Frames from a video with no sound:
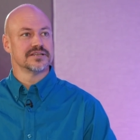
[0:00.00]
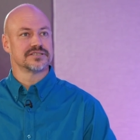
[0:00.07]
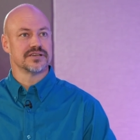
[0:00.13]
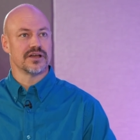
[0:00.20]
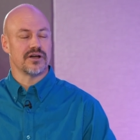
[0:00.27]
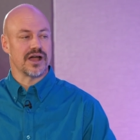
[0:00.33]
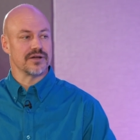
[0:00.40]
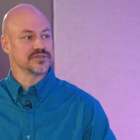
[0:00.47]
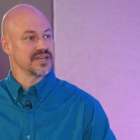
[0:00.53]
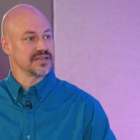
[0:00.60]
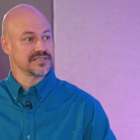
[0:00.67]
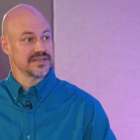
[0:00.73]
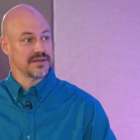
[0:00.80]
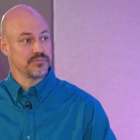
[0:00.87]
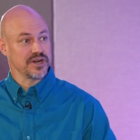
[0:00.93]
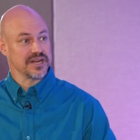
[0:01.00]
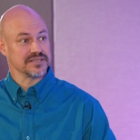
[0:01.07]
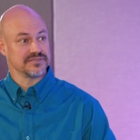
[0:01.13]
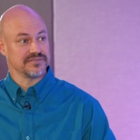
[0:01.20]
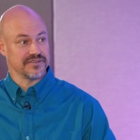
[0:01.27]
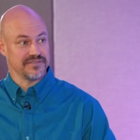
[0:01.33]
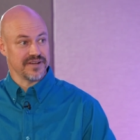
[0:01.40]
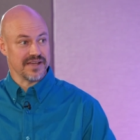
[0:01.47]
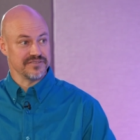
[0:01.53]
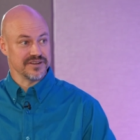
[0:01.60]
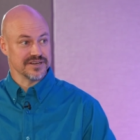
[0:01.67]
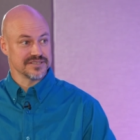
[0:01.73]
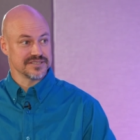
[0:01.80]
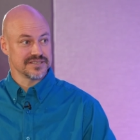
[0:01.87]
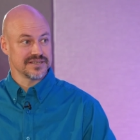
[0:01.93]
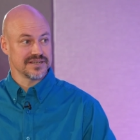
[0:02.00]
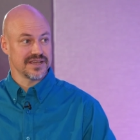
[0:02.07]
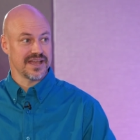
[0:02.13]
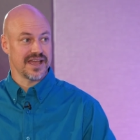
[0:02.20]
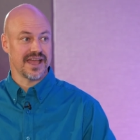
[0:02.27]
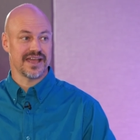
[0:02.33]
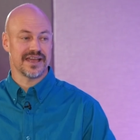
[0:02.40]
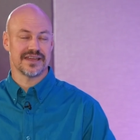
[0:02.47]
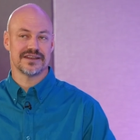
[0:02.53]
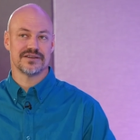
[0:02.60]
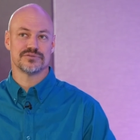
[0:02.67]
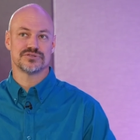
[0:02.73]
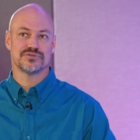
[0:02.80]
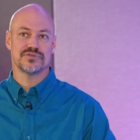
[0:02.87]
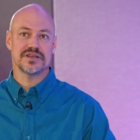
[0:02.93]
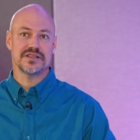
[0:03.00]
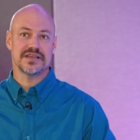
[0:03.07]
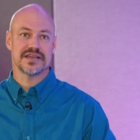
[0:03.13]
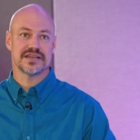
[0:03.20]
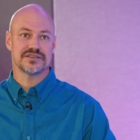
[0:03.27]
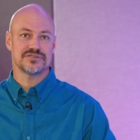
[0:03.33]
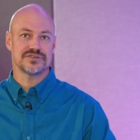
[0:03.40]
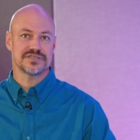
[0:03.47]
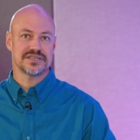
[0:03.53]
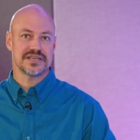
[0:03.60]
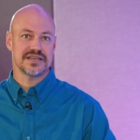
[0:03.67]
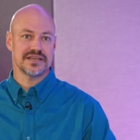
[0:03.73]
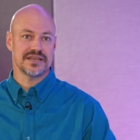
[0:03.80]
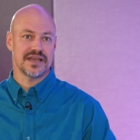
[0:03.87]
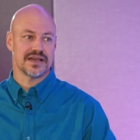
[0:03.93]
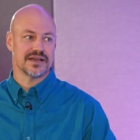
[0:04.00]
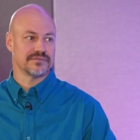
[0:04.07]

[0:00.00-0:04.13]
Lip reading: So I was on submarines for 5 years. And it was really interesting.